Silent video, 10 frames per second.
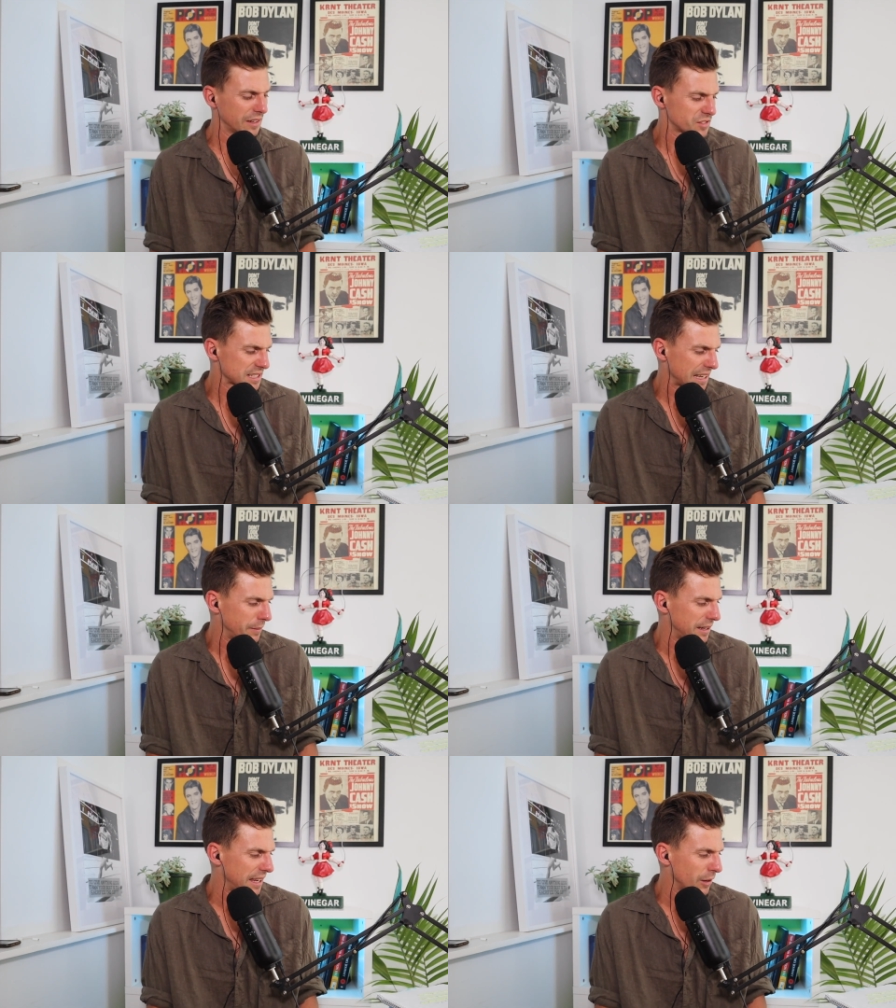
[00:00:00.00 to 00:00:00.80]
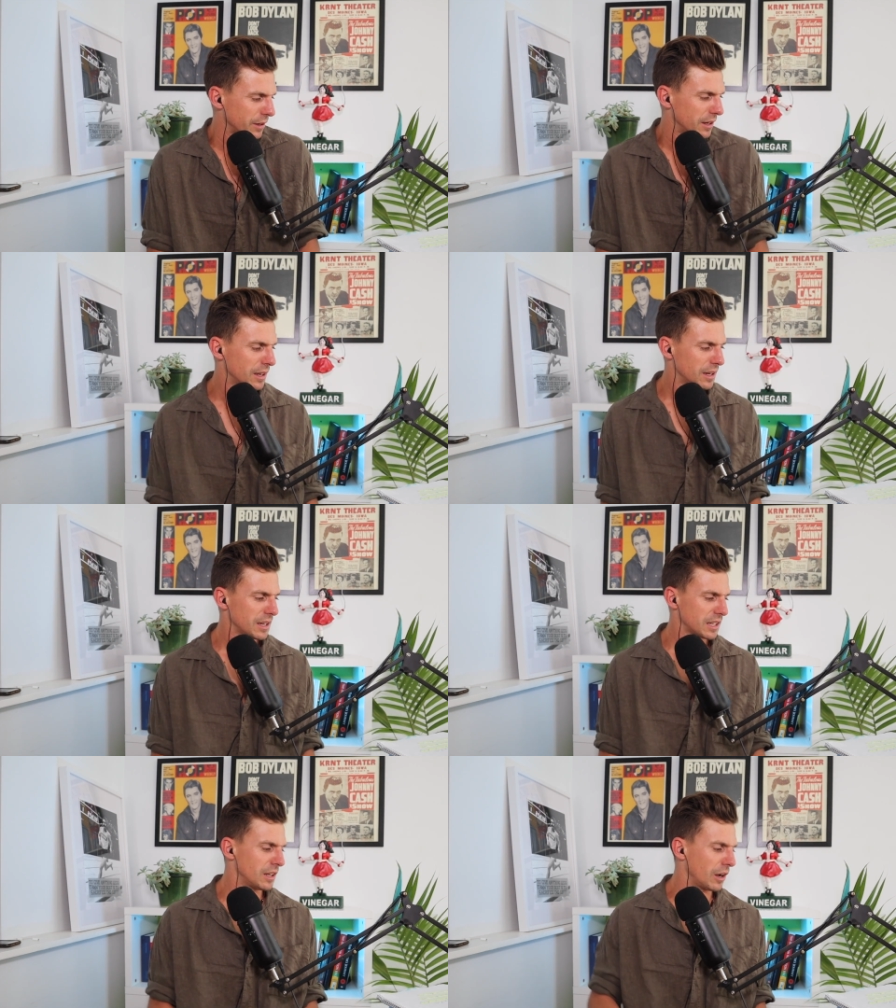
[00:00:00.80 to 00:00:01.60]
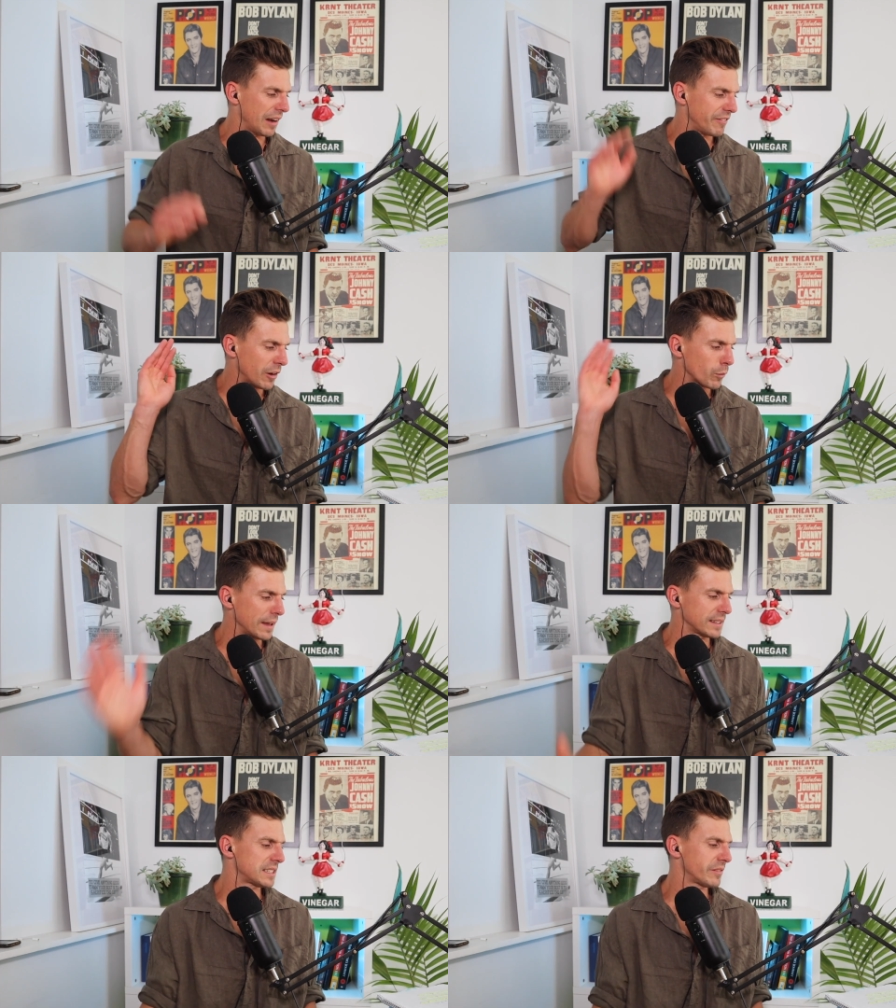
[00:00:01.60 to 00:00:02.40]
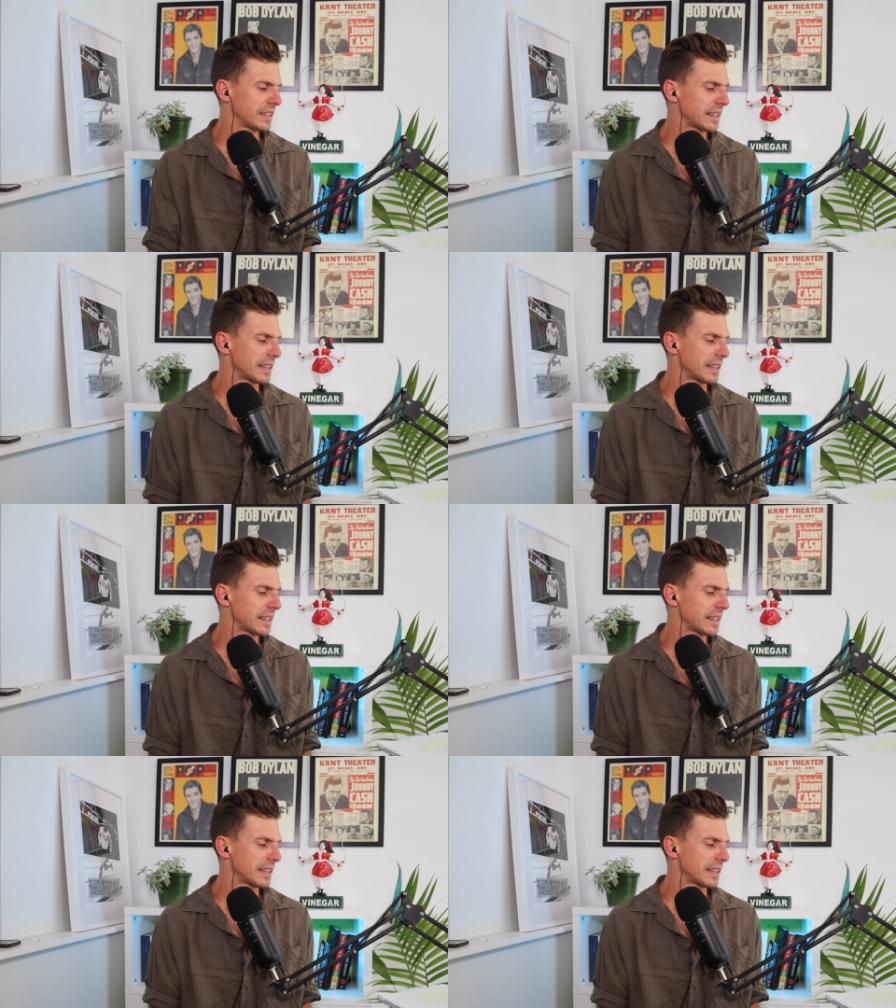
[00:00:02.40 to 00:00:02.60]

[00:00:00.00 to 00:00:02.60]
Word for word: I've just come in here, and you know, I felt relatively